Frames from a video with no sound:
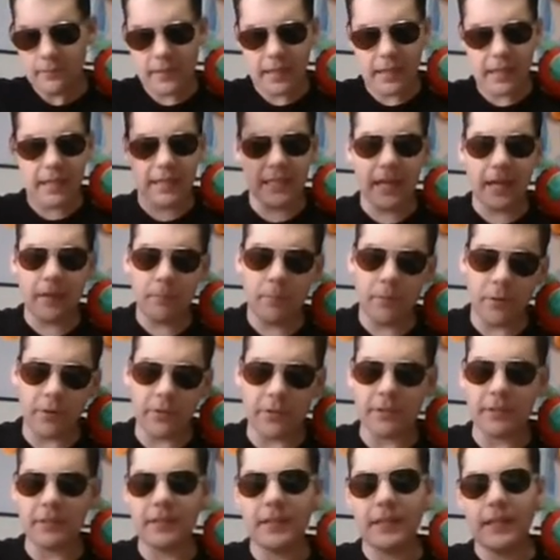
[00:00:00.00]
Not
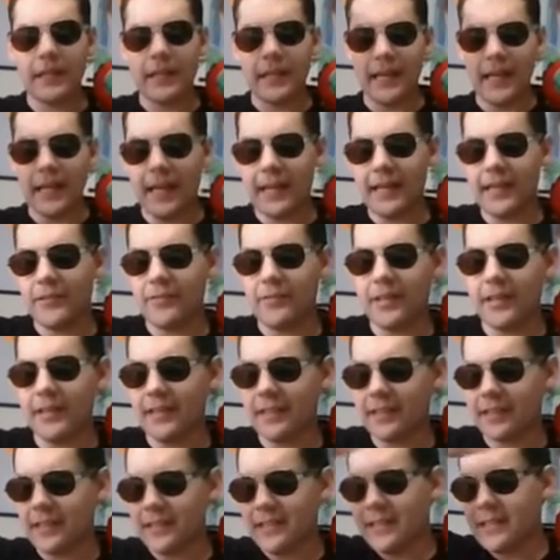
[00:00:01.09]
important. Anyway,
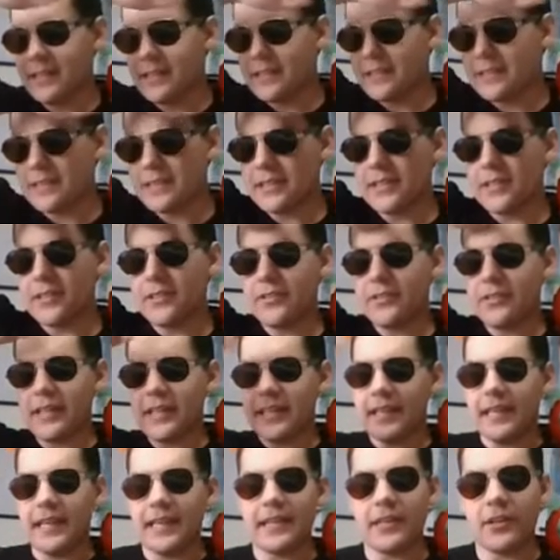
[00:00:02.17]
so like
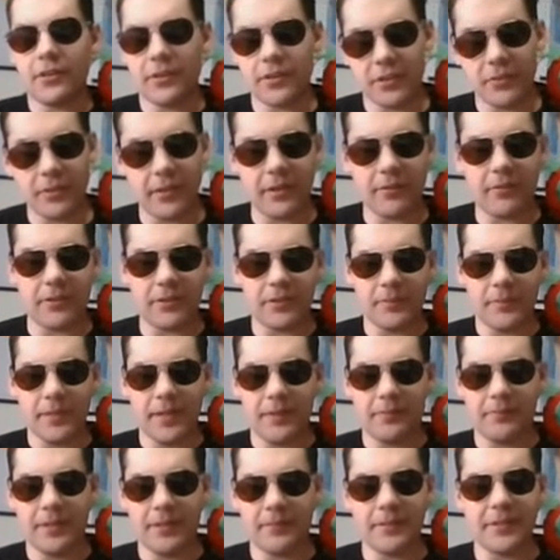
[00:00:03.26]
yeah, the earthquake woke me
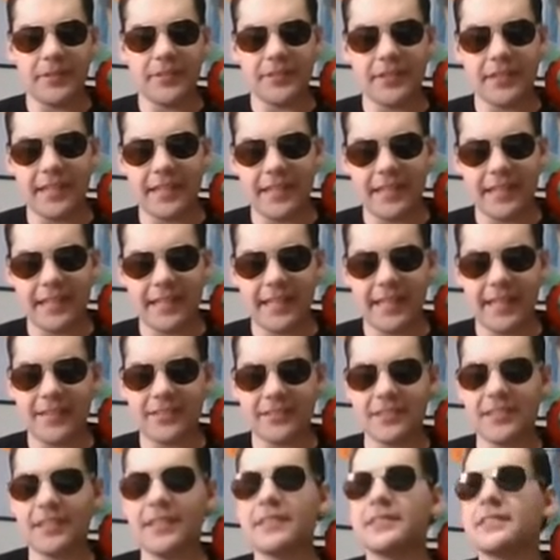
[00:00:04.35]
up in the middle of the night and I was
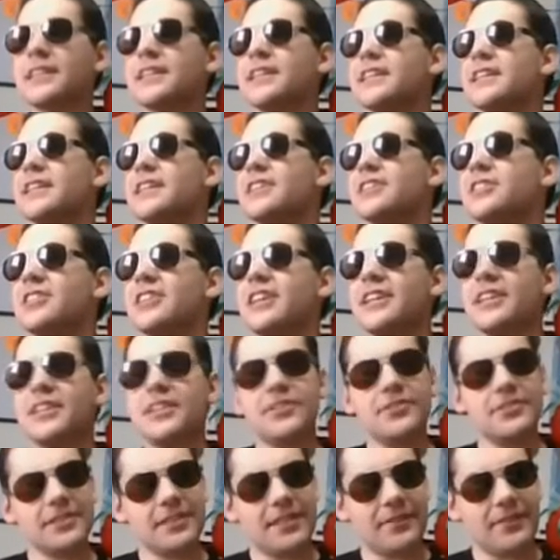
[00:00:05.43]
like, "Should I do
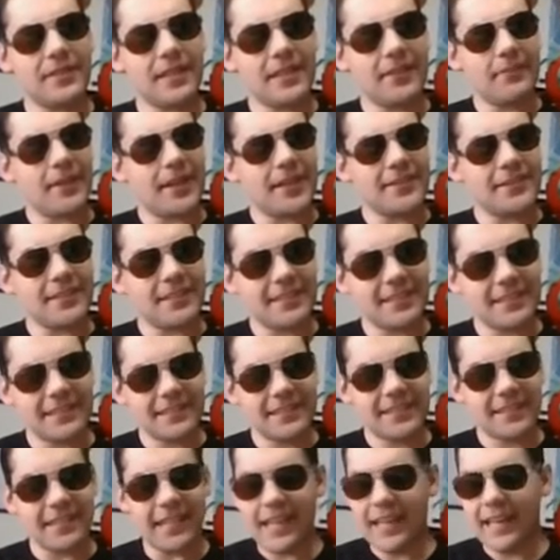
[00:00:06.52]
something about this?"
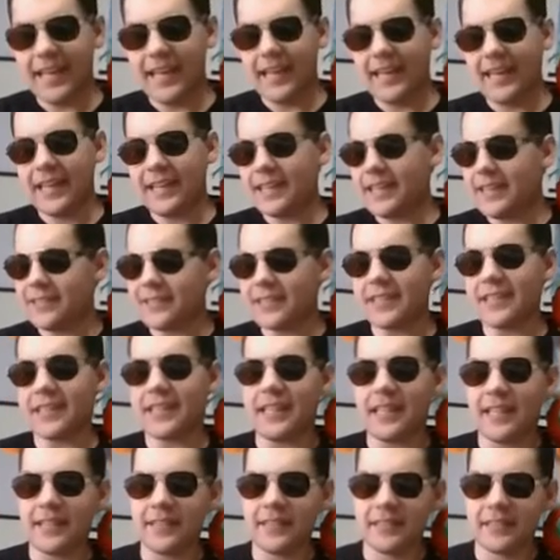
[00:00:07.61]
And I was like, "Nah."
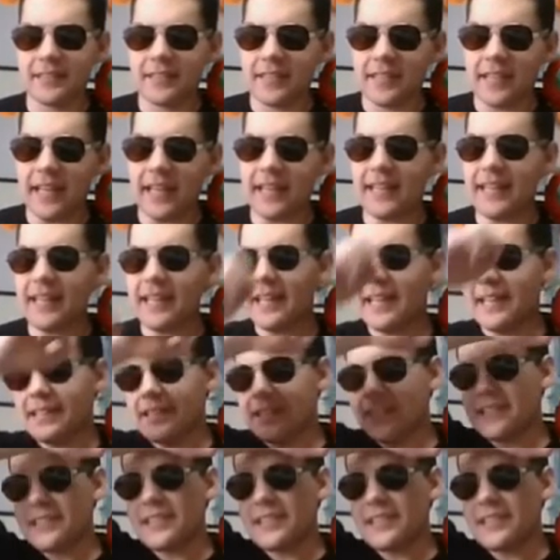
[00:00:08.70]
And then